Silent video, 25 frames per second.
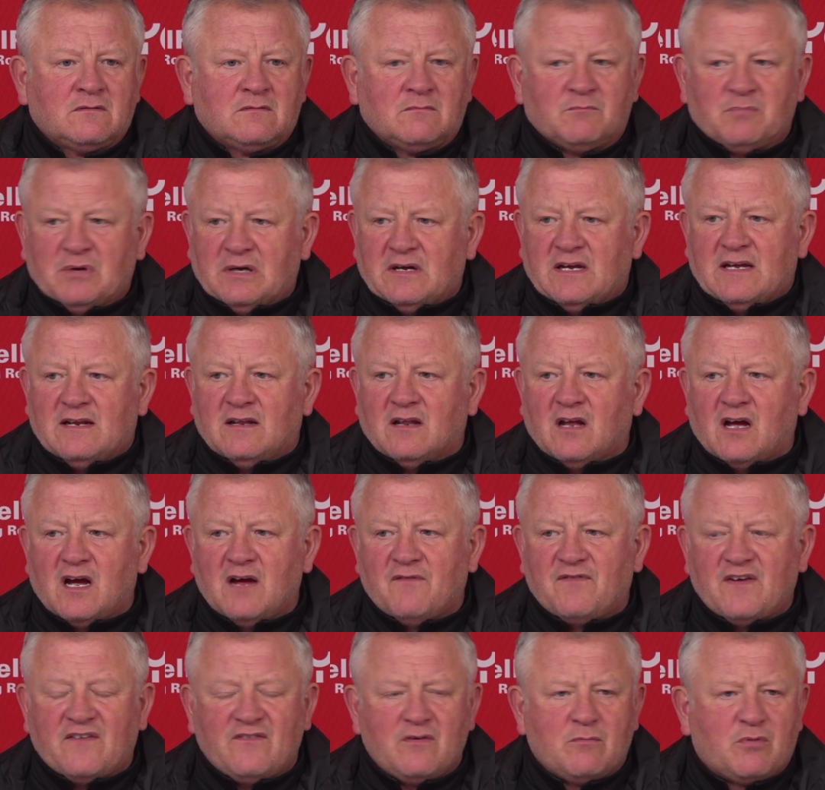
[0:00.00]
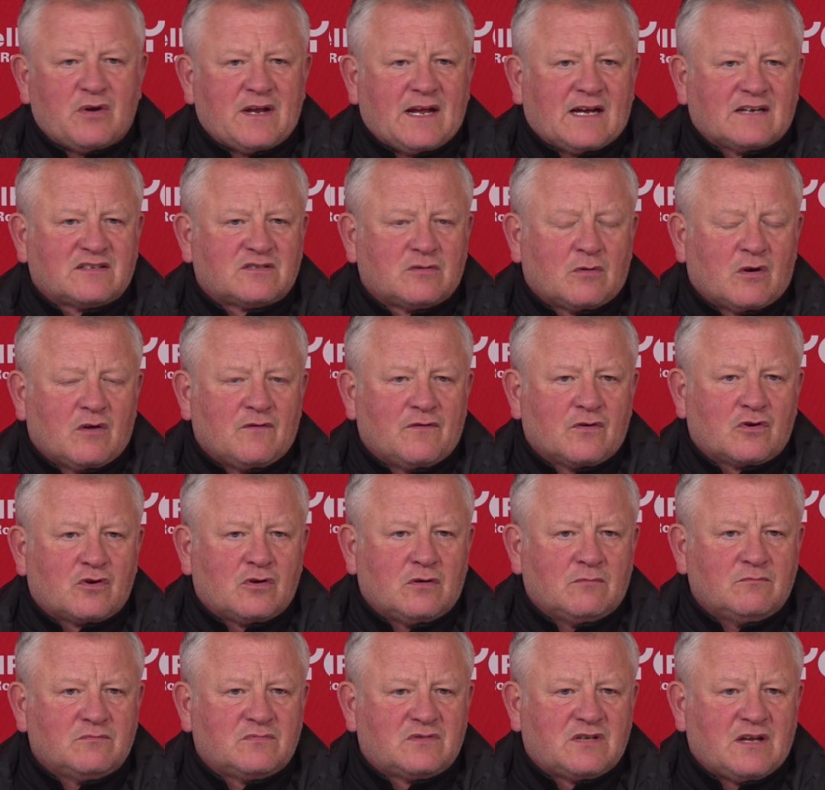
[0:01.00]
But in life, everybody has to
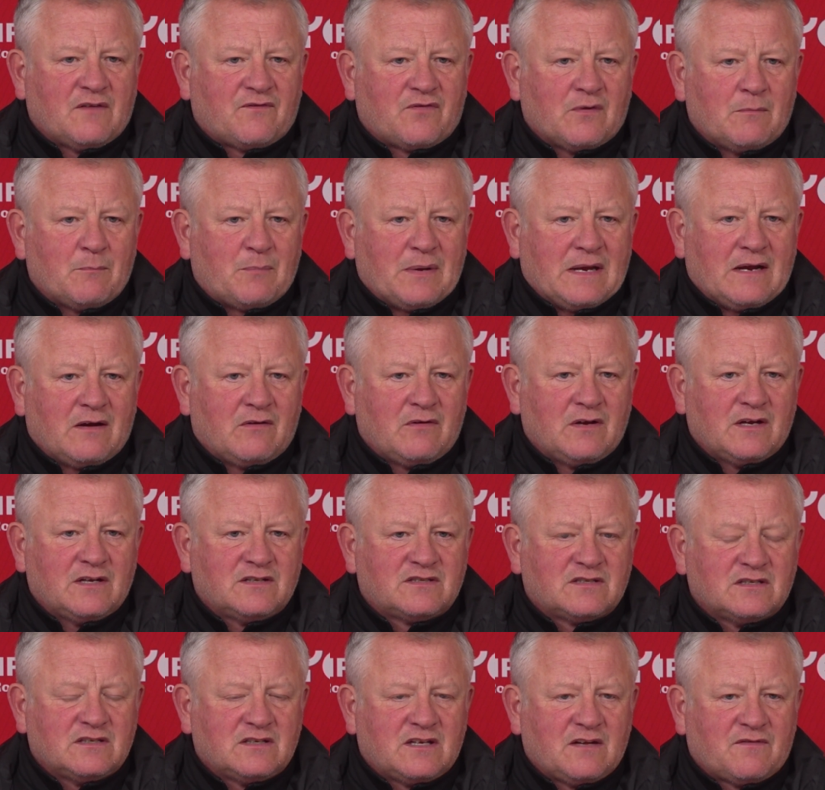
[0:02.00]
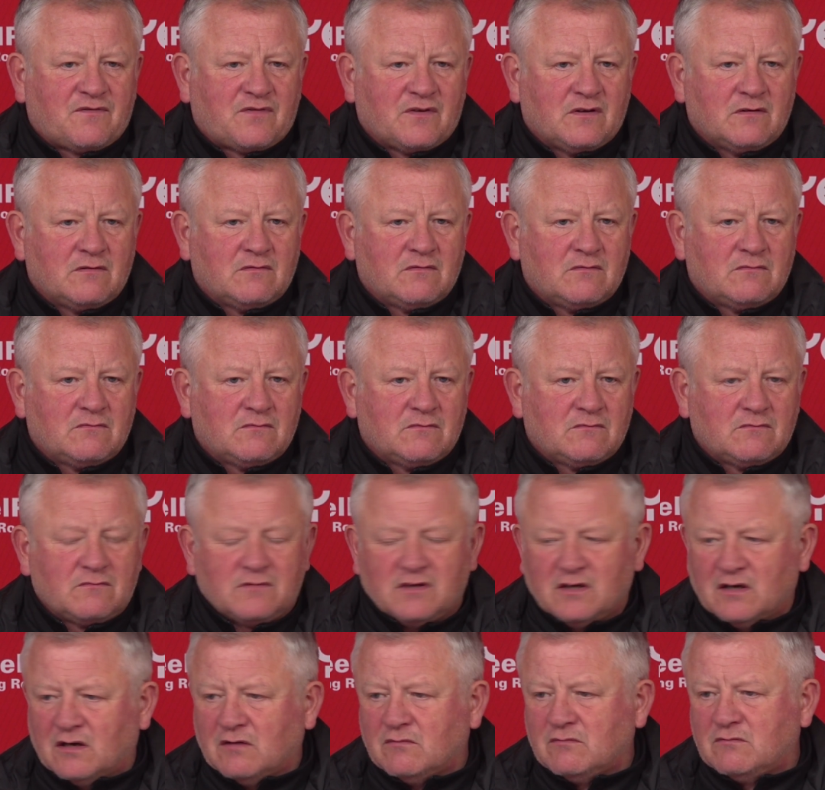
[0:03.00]
overcome different periods and different,
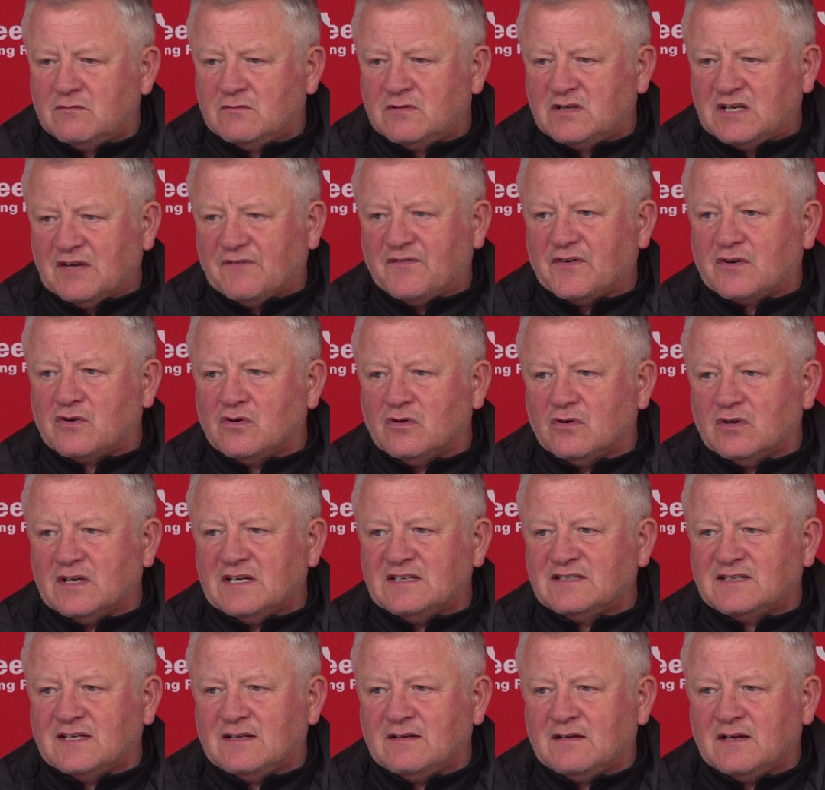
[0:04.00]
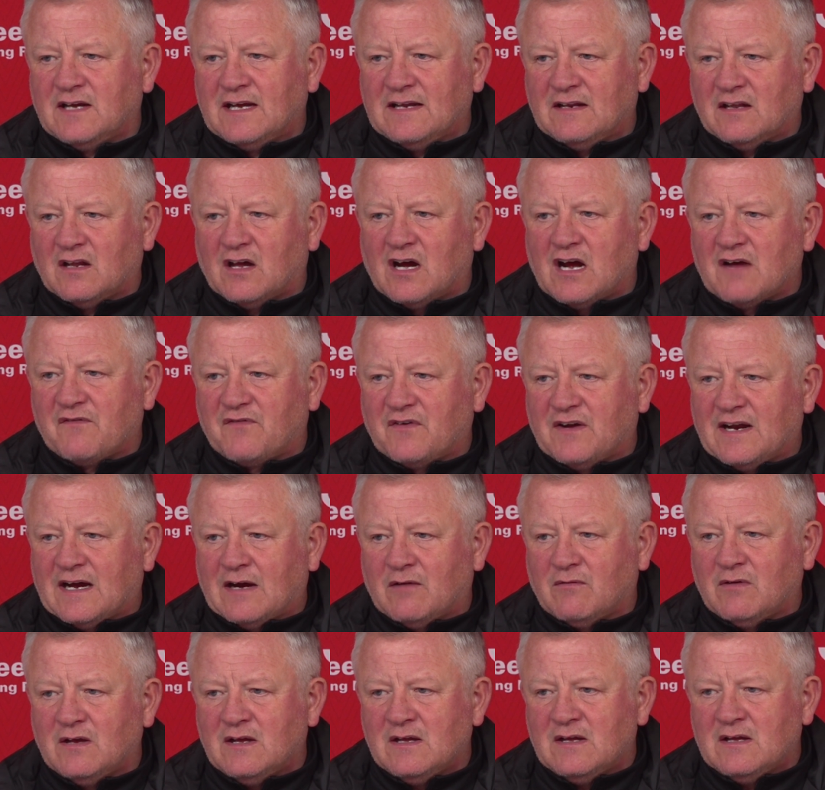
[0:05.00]
you know, difficulties in life and
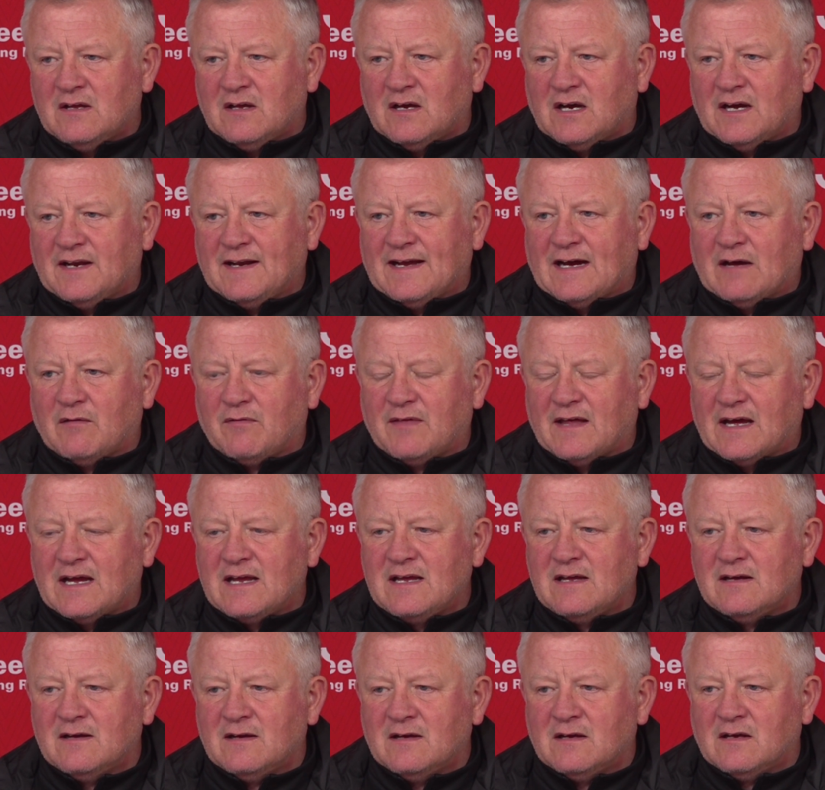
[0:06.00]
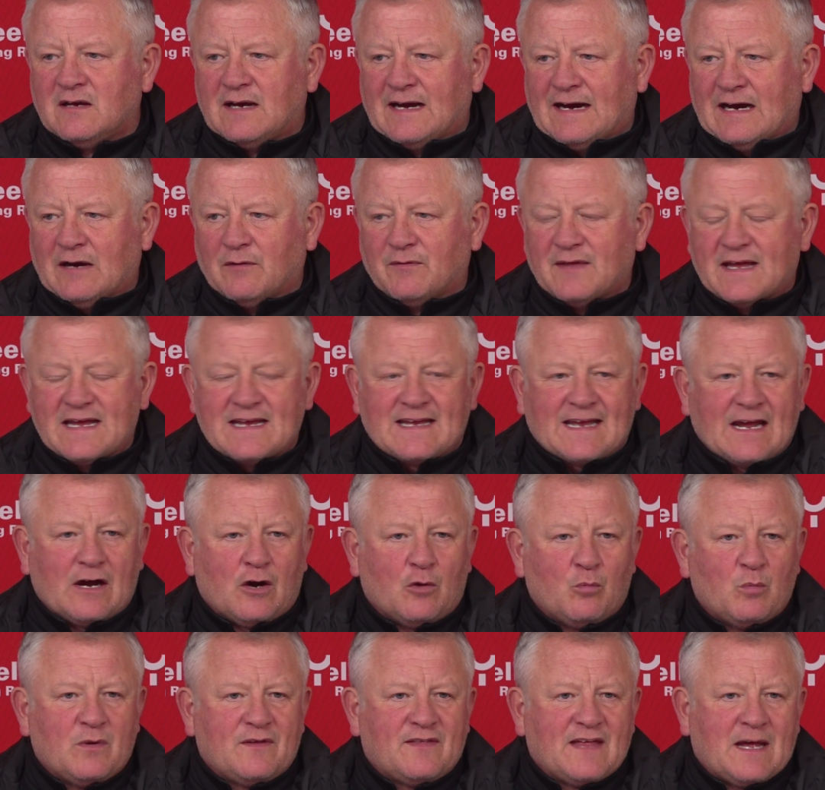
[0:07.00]
how they get
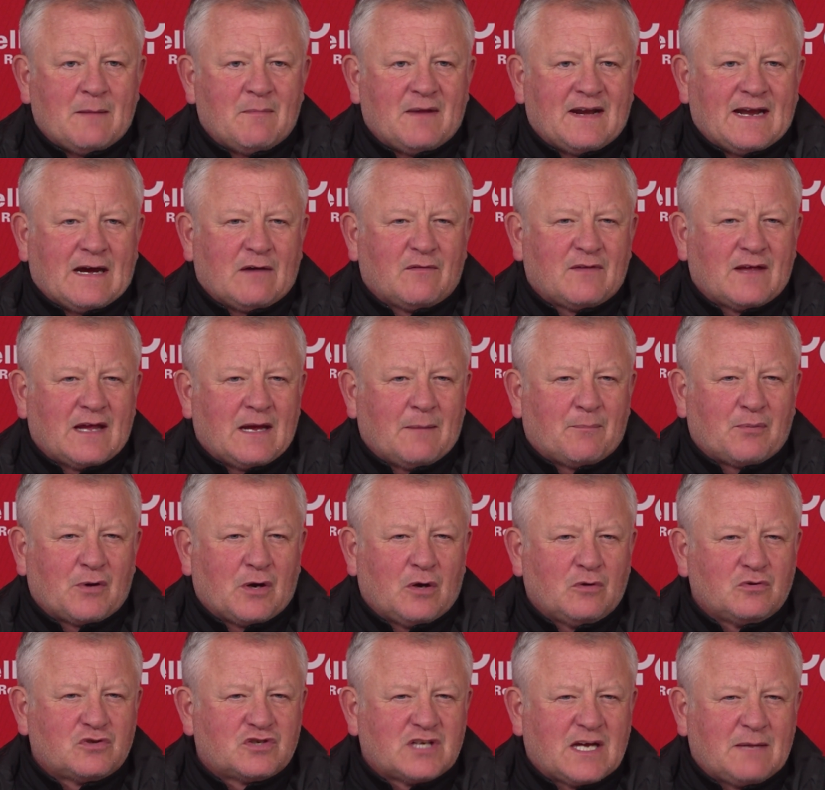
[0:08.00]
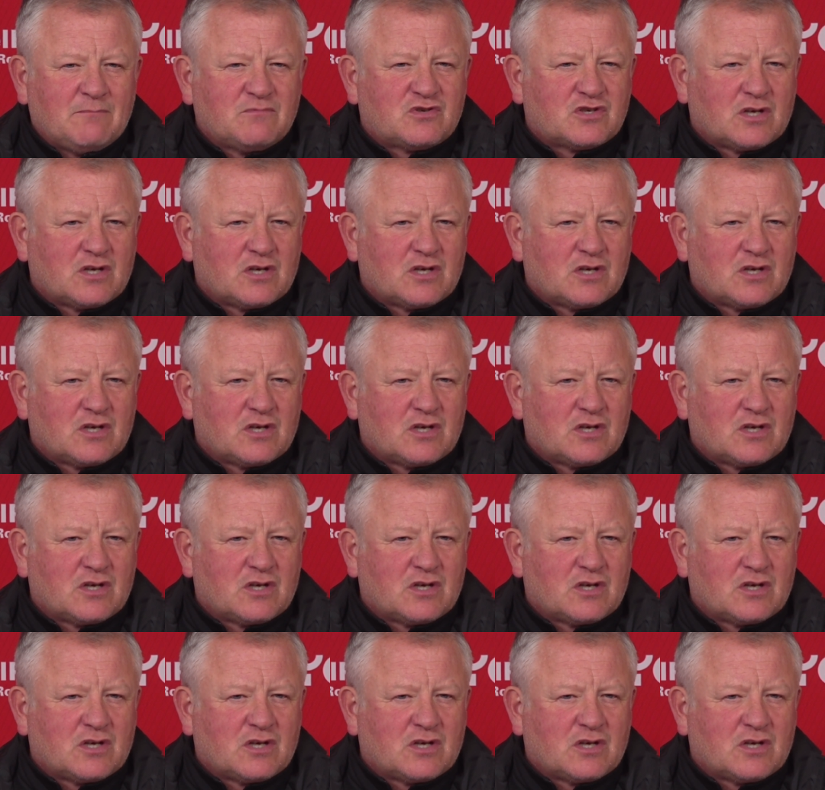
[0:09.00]
on with them and how they approach them.